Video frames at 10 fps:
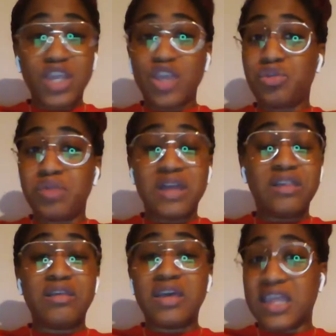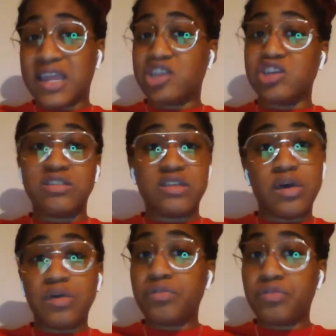You're not looking at
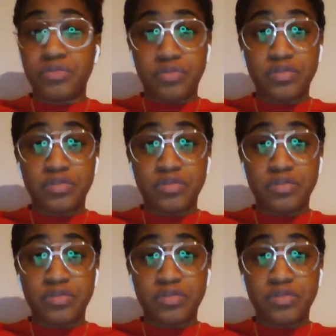yourself.